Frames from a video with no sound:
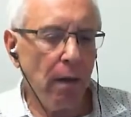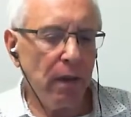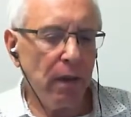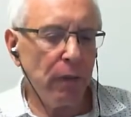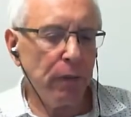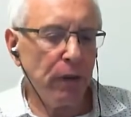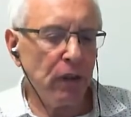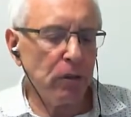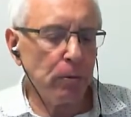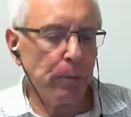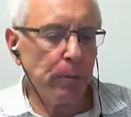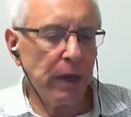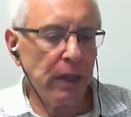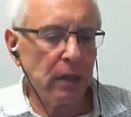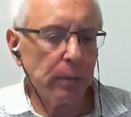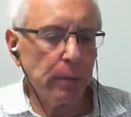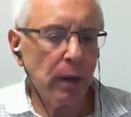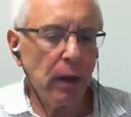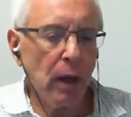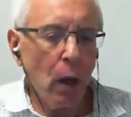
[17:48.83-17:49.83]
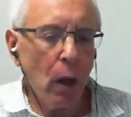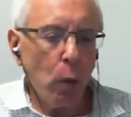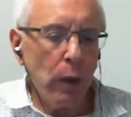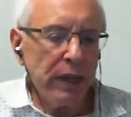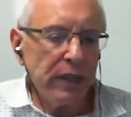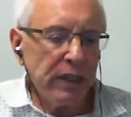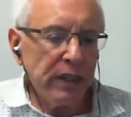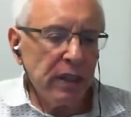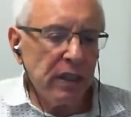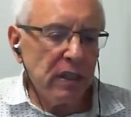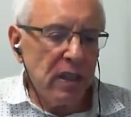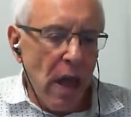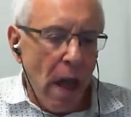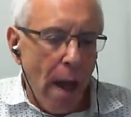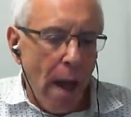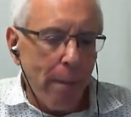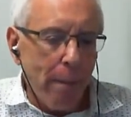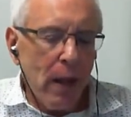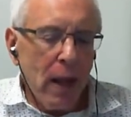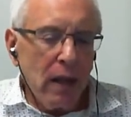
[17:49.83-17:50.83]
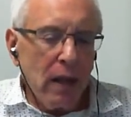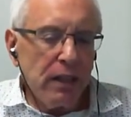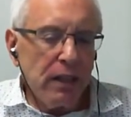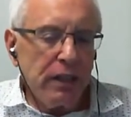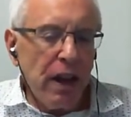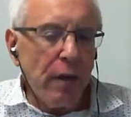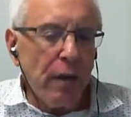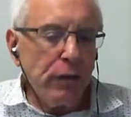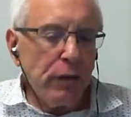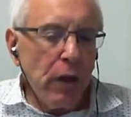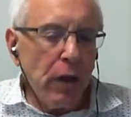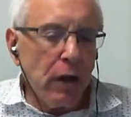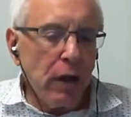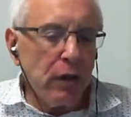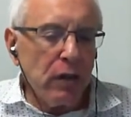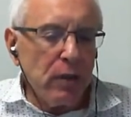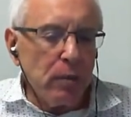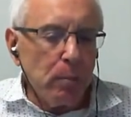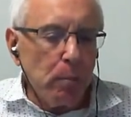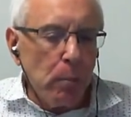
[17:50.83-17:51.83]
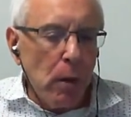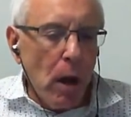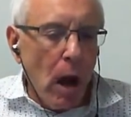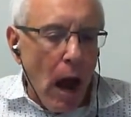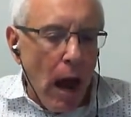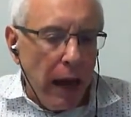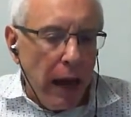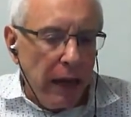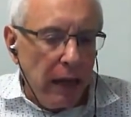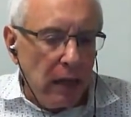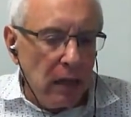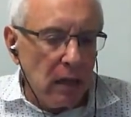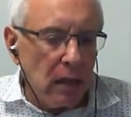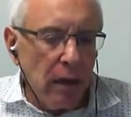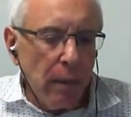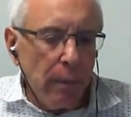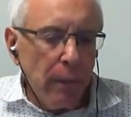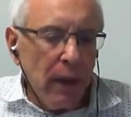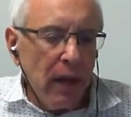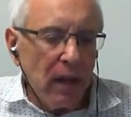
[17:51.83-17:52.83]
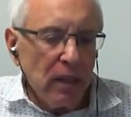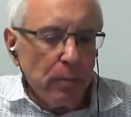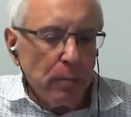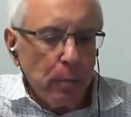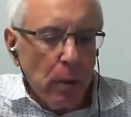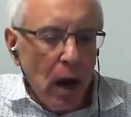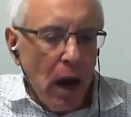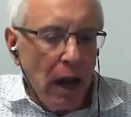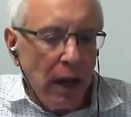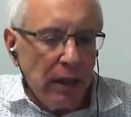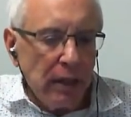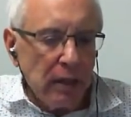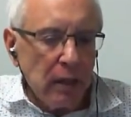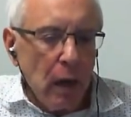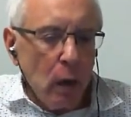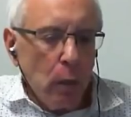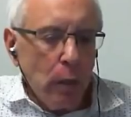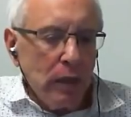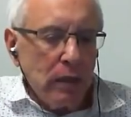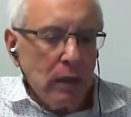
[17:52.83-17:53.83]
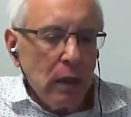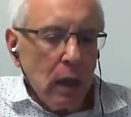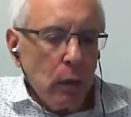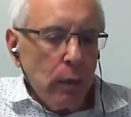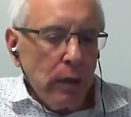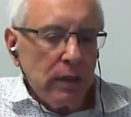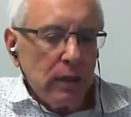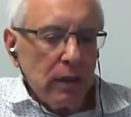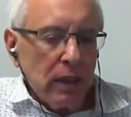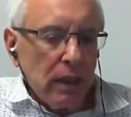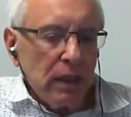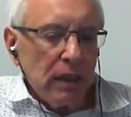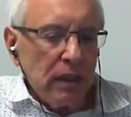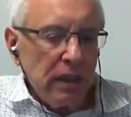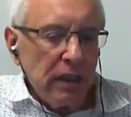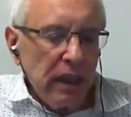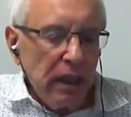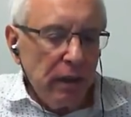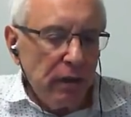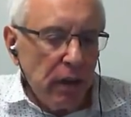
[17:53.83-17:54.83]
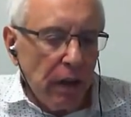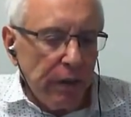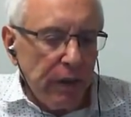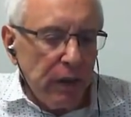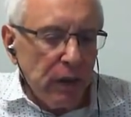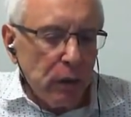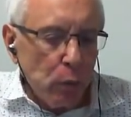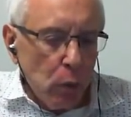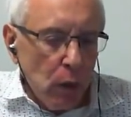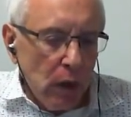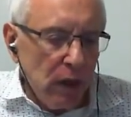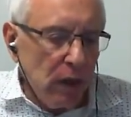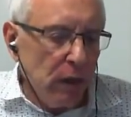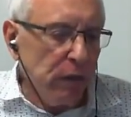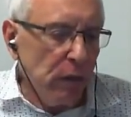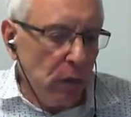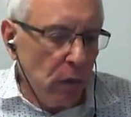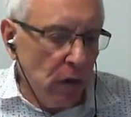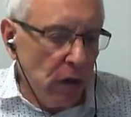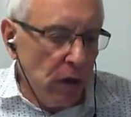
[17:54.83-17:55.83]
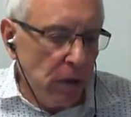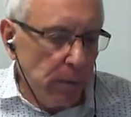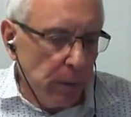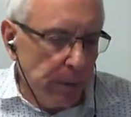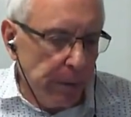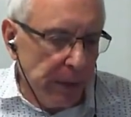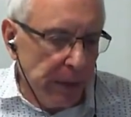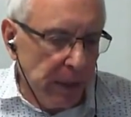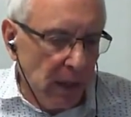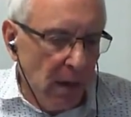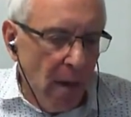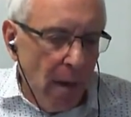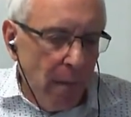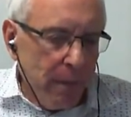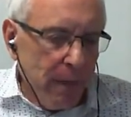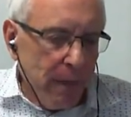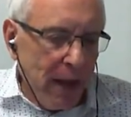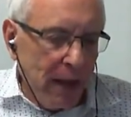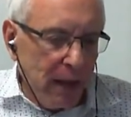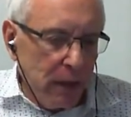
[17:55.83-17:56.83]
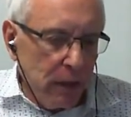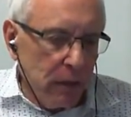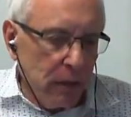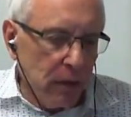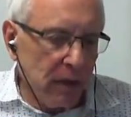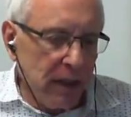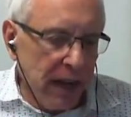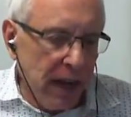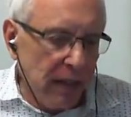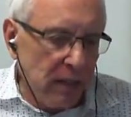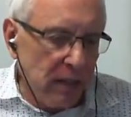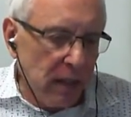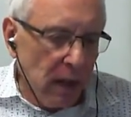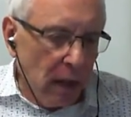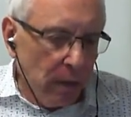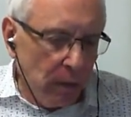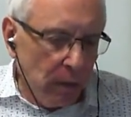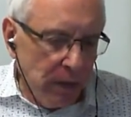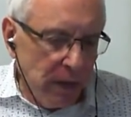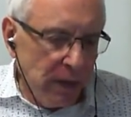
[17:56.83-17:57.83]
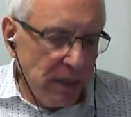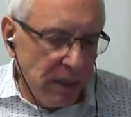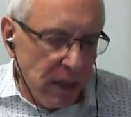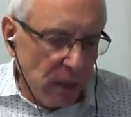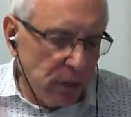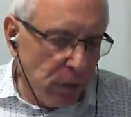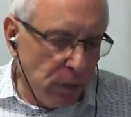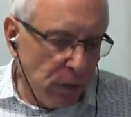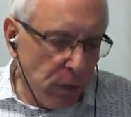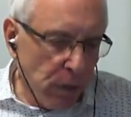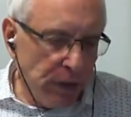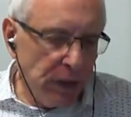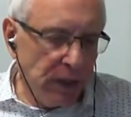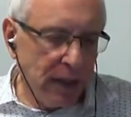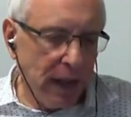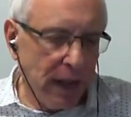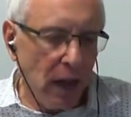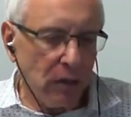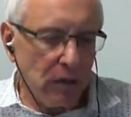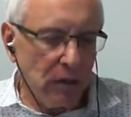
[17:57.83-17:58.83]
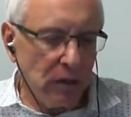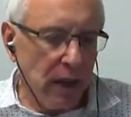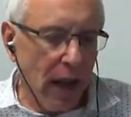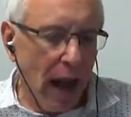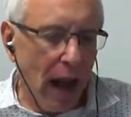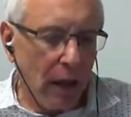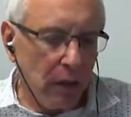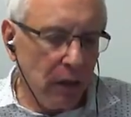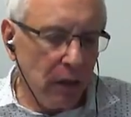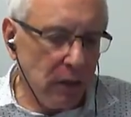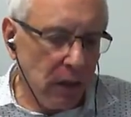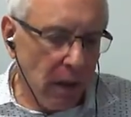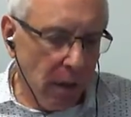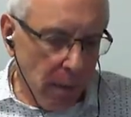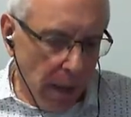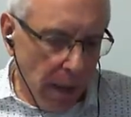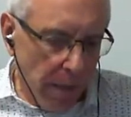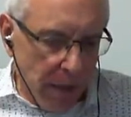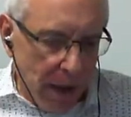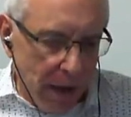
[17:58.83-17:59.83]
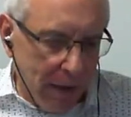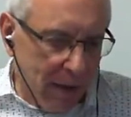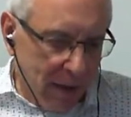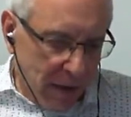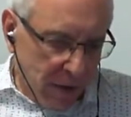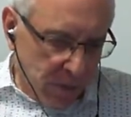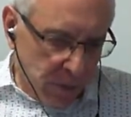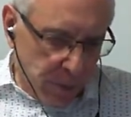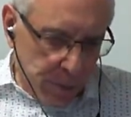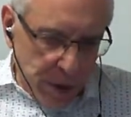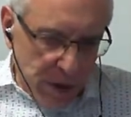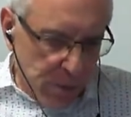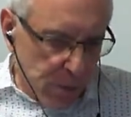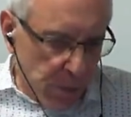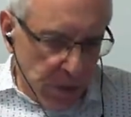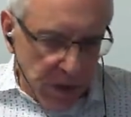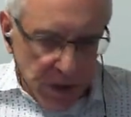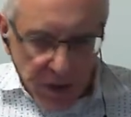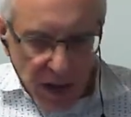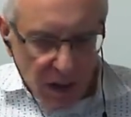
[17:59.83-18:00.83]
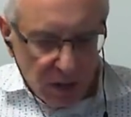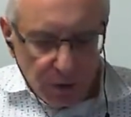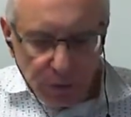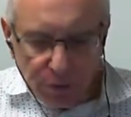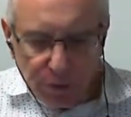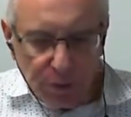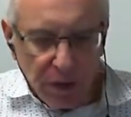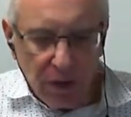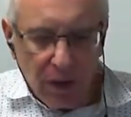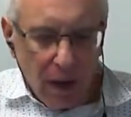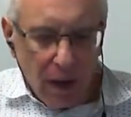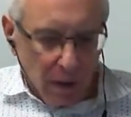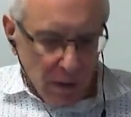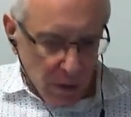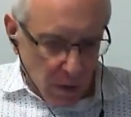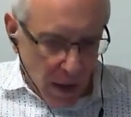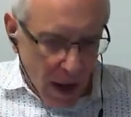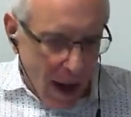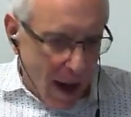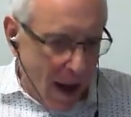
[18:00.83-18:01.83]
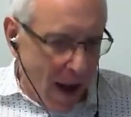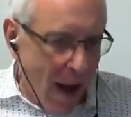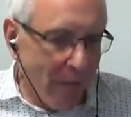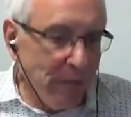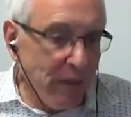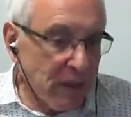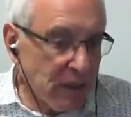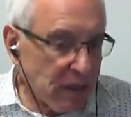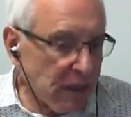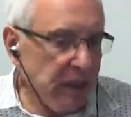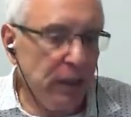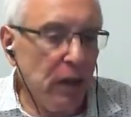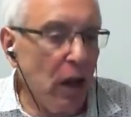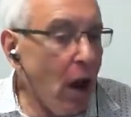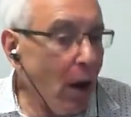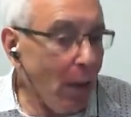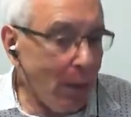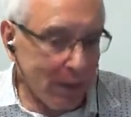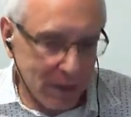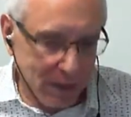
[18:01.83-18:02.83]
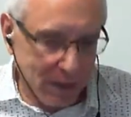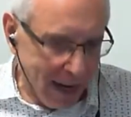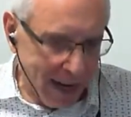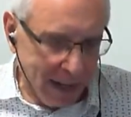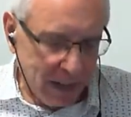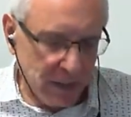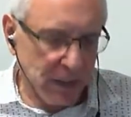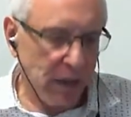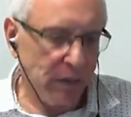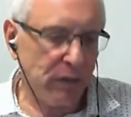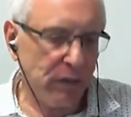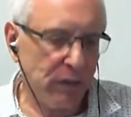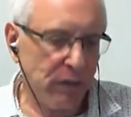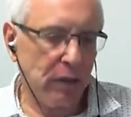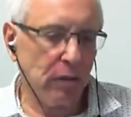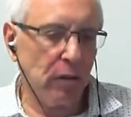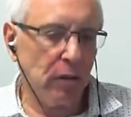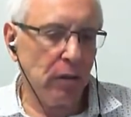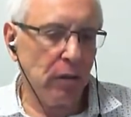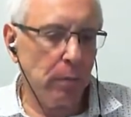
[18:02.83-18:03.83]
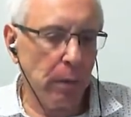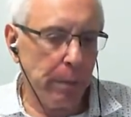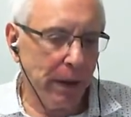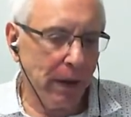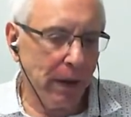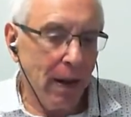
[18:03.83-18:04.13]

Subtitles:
the first principle, which is that Jeff Tucker's mind, which conceived of this wonderful automobile that in your case retails for $400,000, and that if you pay $40,000 for it, you obviously know it's not a Jeff Tucker automobile